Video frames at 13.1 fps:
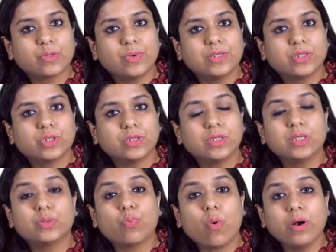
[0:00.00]
question
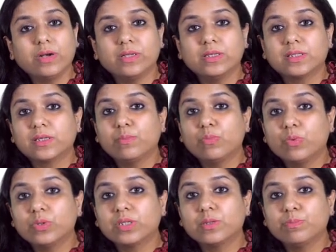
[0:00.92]
is, what is the
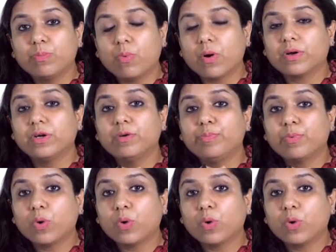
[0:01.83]
most important